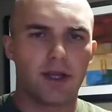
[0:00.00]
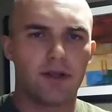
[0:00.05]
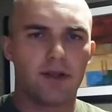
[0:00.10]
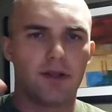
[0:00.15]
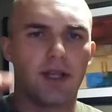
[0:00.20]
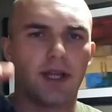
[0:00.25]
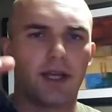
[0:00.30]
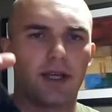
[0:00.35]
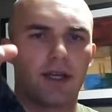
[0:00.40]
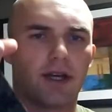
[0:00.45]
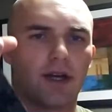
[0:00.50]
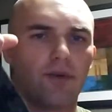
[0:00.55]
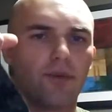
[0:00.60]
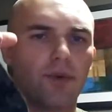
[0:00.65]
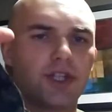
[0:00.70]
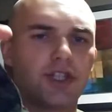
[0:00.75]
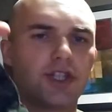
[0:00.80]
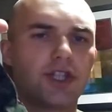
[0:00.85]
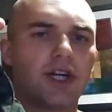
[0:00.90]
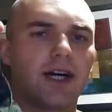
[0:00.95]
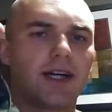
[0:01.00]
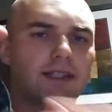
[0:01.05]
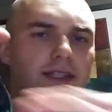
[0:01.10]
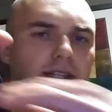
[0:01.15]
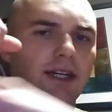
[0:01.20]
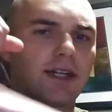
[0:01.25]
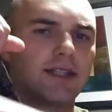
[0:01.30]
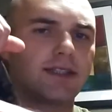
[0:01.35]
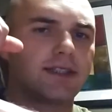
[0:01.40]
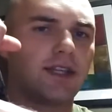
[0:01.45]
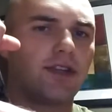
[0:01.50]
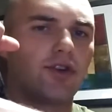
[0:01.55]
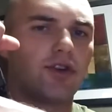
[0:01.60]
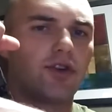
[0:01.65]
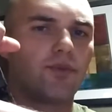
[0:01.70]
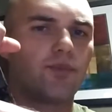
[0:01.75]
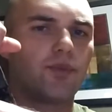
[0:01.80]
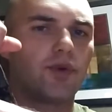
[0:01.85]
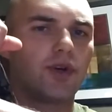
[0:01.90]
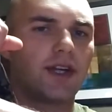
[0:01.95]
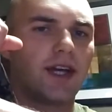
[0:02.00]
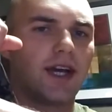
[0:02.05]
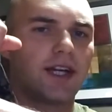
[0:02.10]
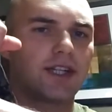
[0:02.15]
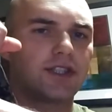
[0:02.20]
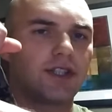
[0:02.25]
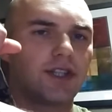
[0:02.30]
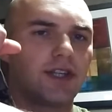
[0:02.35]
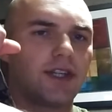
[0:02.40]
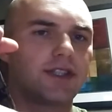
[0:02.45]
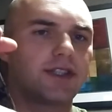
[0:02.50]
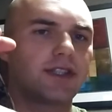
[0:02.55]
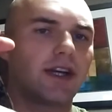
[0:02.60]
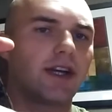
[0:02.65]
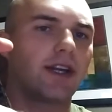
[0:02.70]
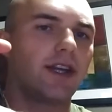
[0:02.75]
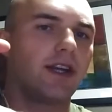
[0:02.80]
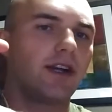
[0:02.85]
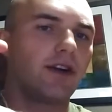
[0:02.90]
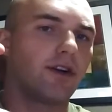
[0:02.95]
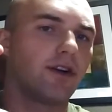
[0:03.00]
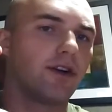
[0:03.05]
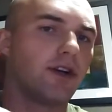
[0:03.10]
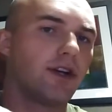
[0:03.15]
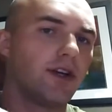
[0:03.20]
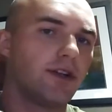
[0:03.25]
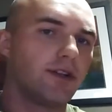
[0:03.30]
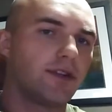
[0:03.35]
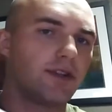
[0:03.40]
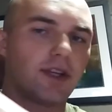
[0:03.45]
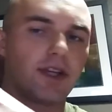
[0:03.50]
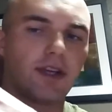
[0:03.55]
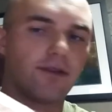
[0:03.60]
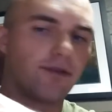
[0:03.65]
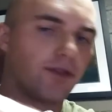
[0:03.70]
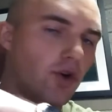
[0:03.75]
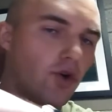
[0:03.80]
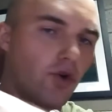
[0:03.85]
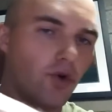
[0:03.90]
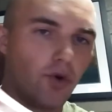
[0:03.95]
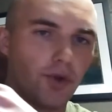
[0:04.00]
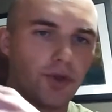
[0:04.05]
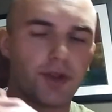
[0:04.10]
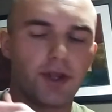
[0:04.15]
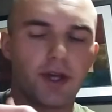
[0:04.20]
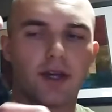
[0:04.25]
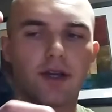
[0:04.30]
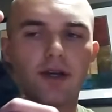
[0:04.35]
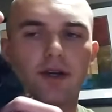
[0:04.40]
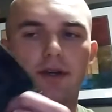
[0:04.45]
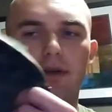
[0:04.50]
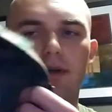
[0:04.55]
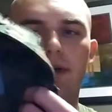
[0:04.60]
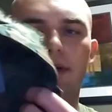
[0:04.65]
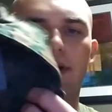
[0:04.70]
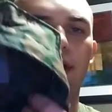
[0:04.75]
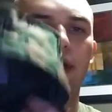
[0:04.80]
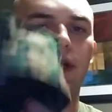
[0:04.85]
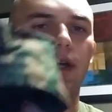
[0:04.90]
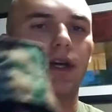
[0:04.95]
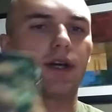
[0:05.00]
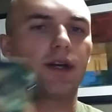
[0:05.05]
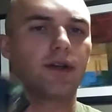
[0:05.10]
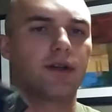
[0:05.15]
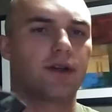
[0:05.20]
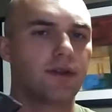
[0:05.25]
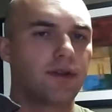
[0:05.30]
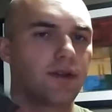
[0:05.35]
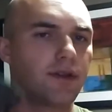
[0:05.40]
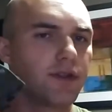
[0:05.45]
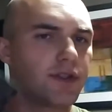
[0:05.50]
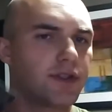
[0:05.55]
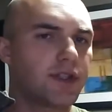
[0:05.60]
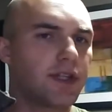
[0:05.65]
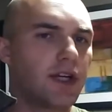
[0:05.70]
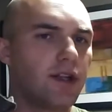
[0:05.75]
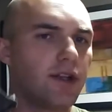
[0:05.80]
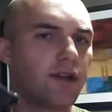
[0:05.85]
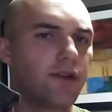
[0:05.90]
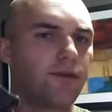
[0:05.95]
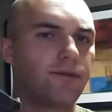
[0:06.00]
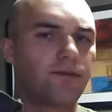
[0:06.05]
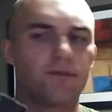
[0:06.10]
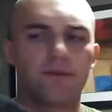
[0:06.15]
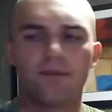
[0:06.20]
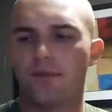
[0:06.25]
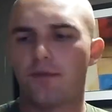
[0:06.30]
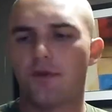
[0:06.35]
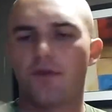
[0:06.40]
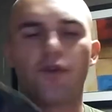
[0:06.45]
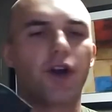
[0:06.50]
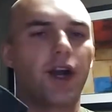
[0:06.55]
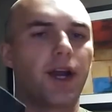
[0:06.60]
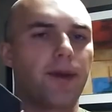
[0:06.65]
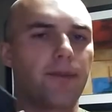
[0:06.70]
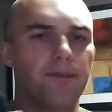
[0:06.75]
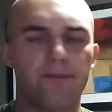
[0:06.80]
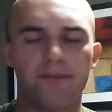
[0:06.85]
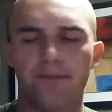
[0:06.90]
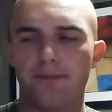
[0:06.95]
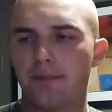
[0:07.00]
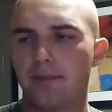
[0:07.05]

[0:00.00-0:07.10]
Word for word: like uh, rigid octagons that you can put actually inside here to give the whole thing a, a, a uh, solid frame.